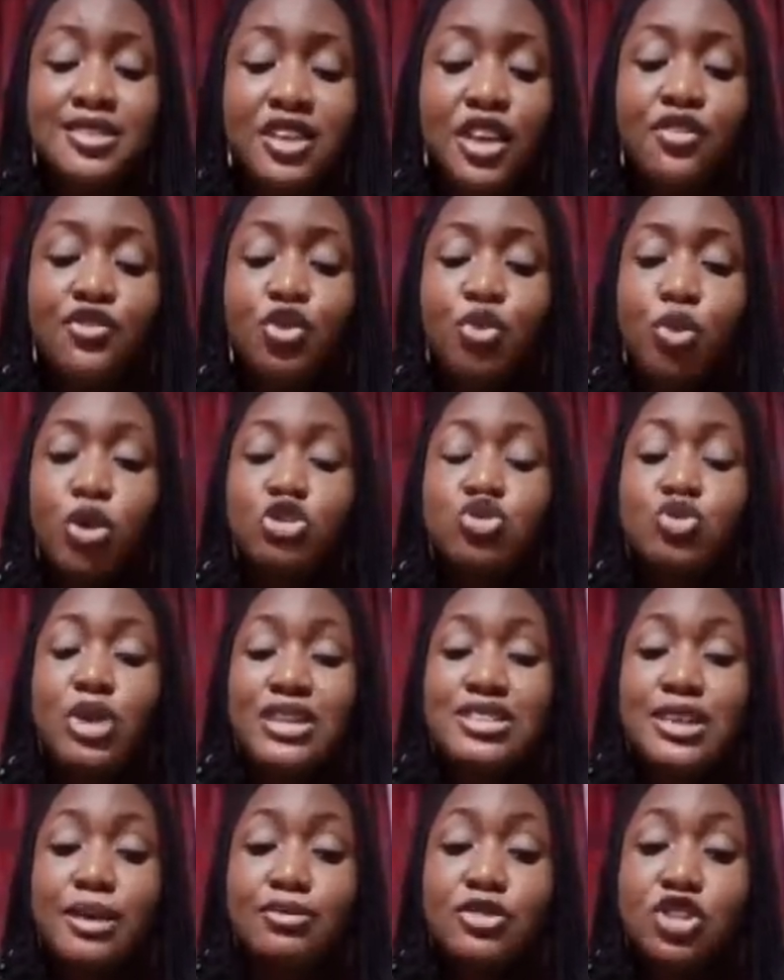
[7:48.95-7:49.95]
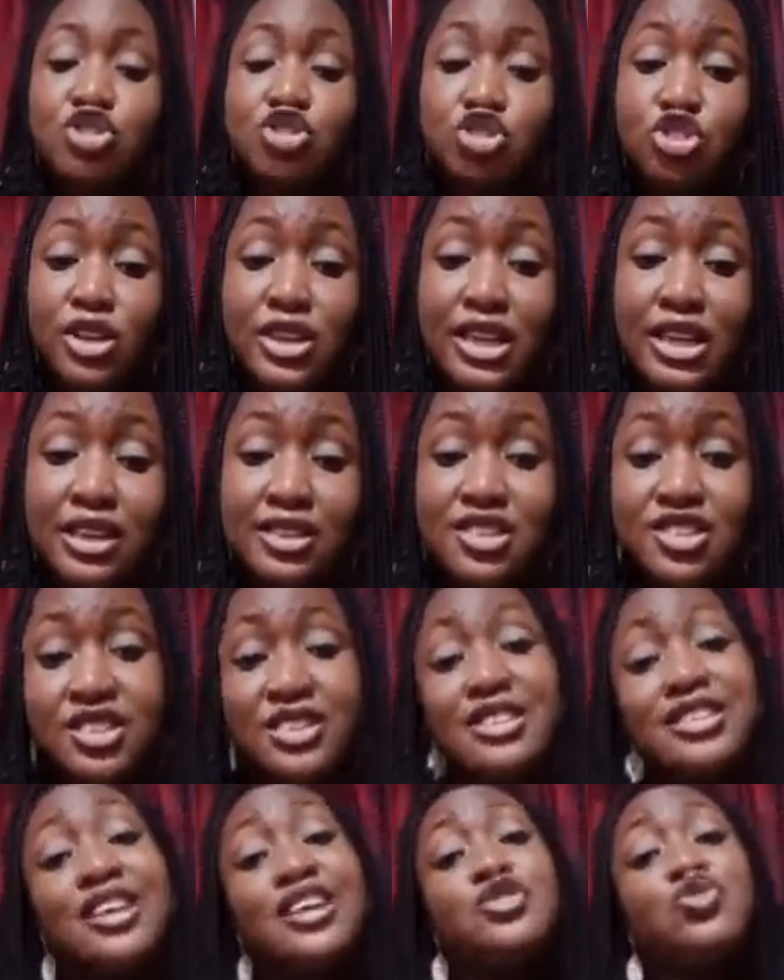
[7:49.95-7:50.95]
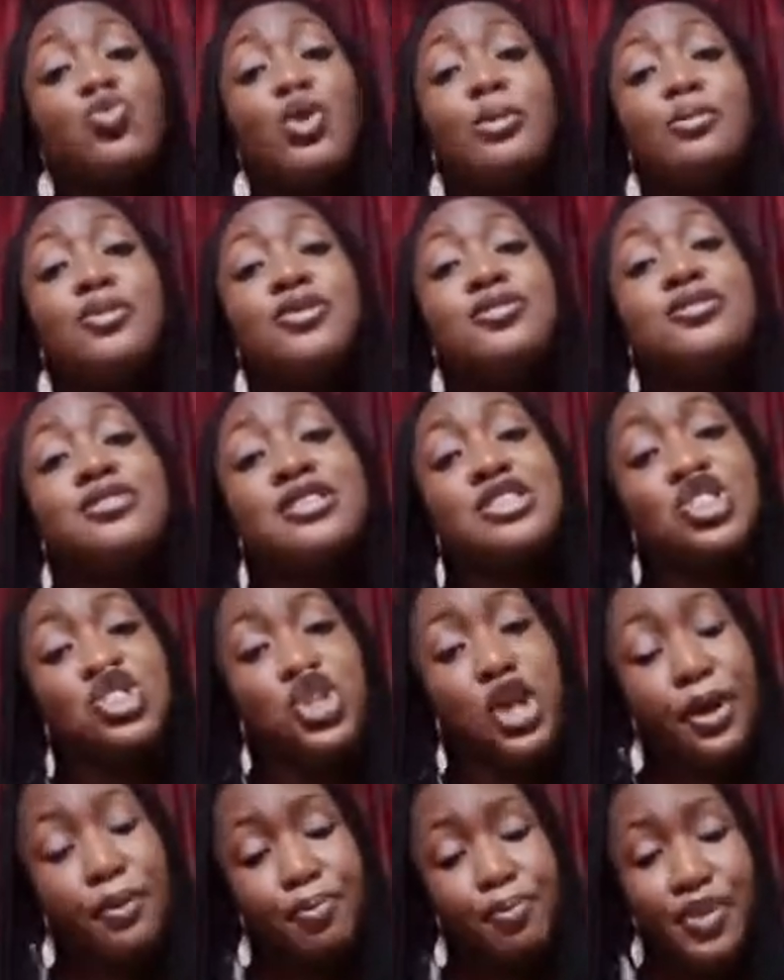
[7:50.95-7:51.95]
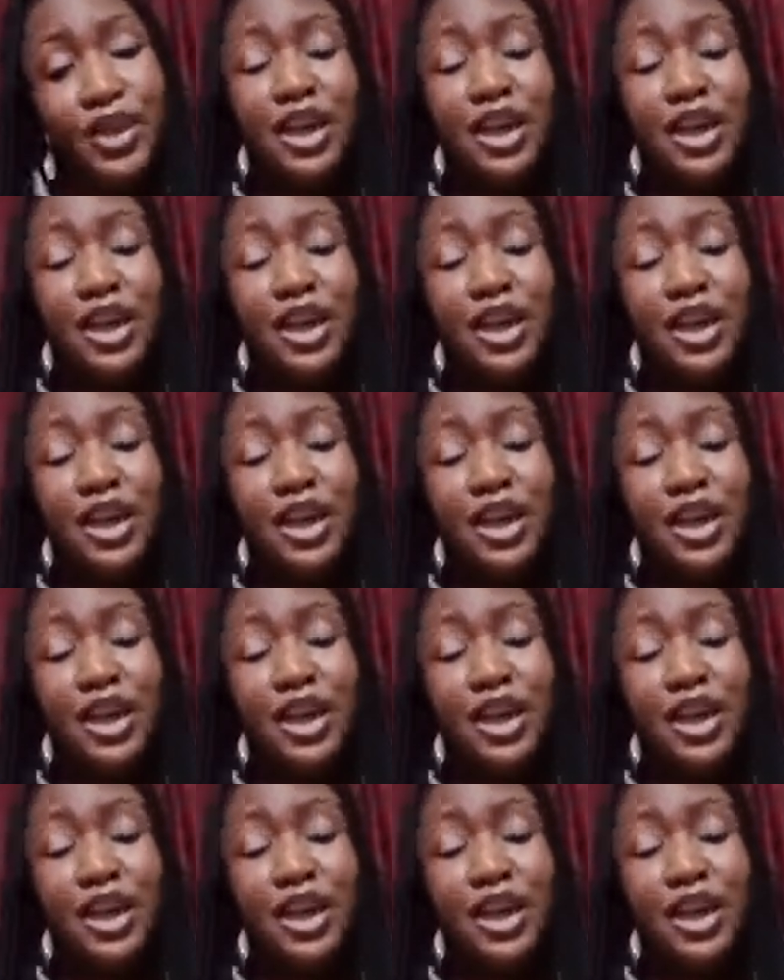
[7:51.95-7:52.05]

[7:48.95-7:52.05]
if you want to attempt literature in English in the next 1 month in JAMB,